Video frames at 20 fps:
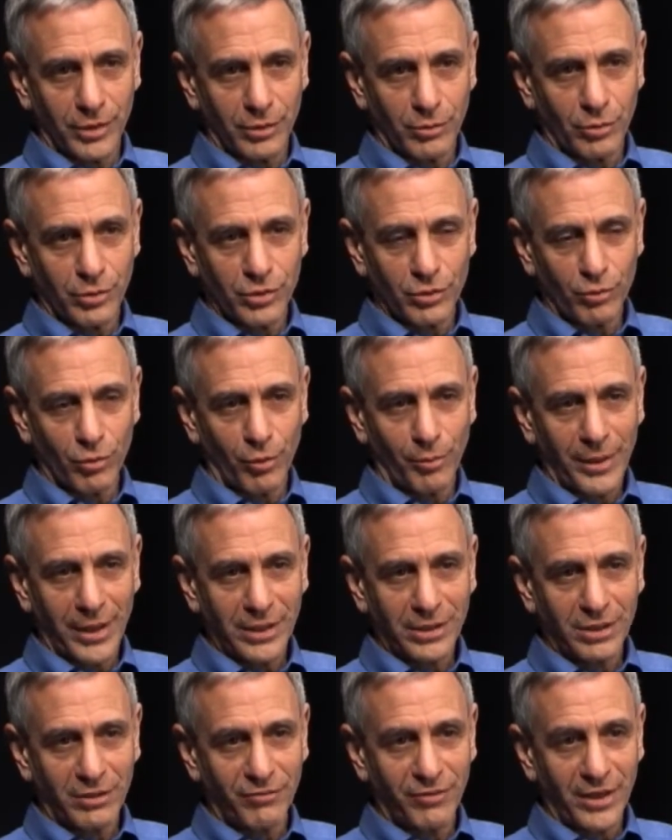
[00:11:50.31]
It was a
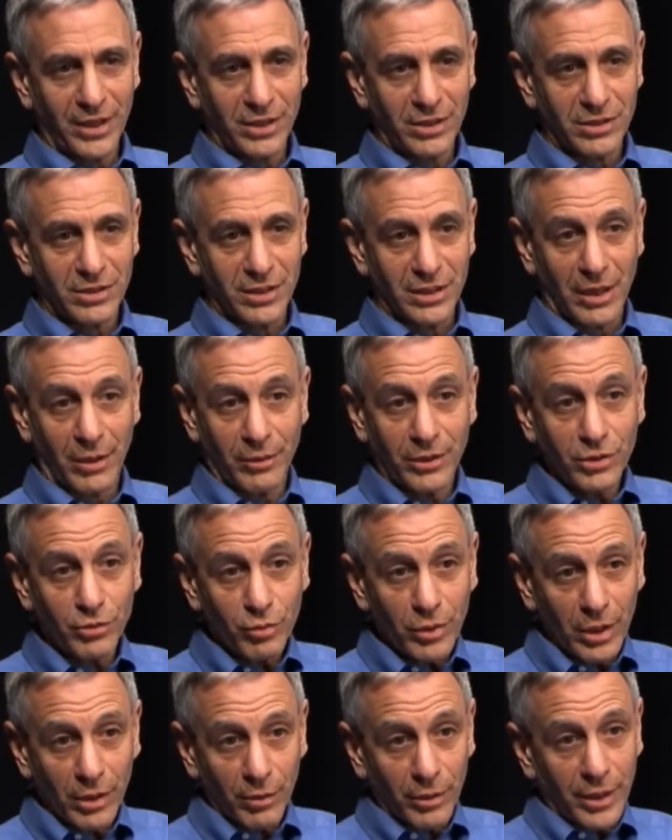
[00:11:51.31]
romantic fantasy. Now,
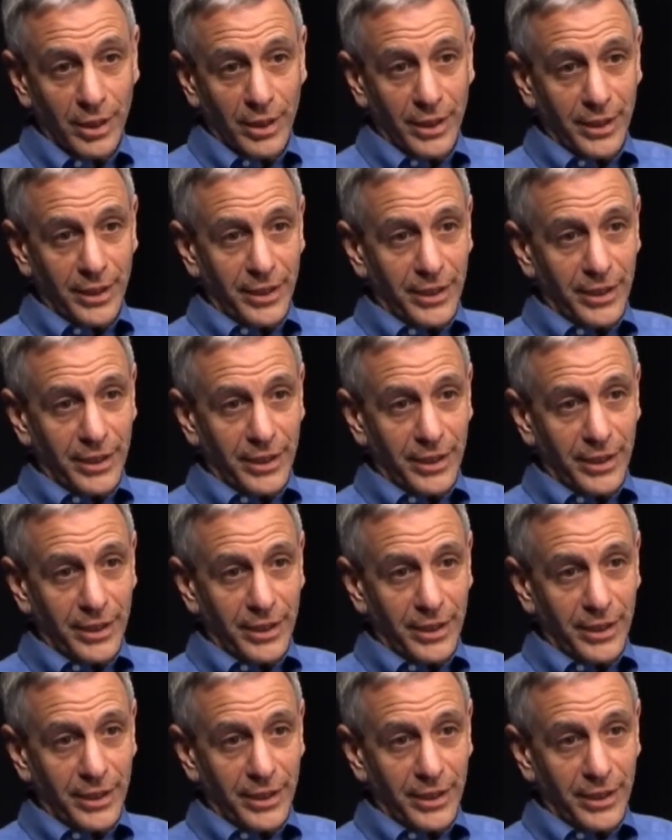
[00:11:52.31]
Israel,